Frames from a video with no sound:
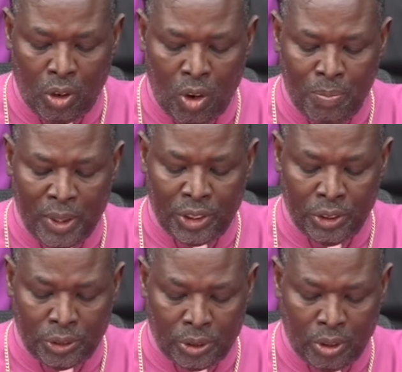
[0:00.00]
or
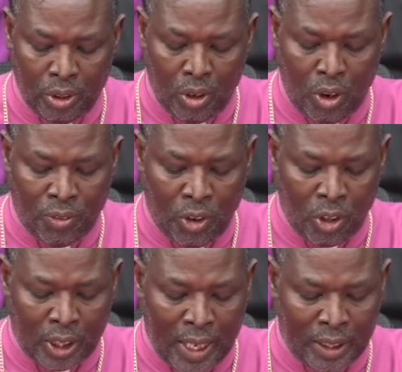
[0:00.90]
misuse of
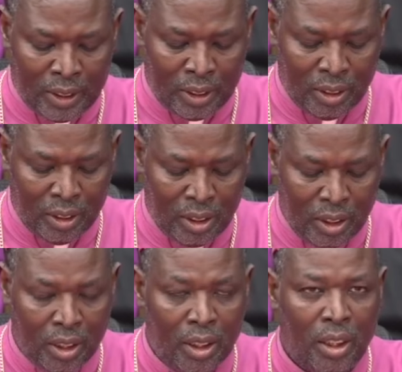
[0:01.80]
all kinds.
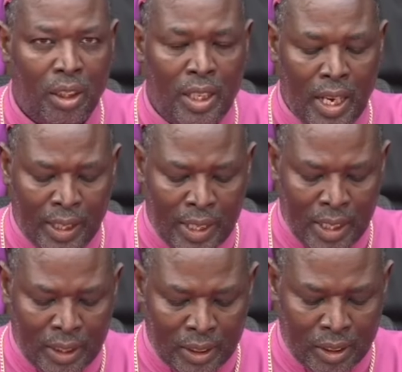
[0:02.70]
Dear
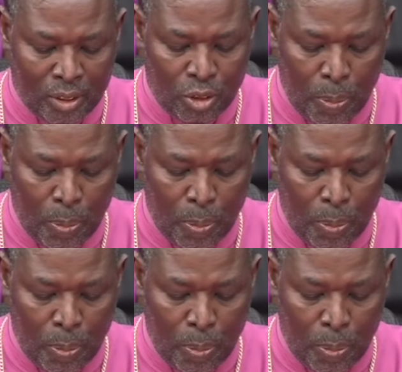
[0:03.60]
Kenyans,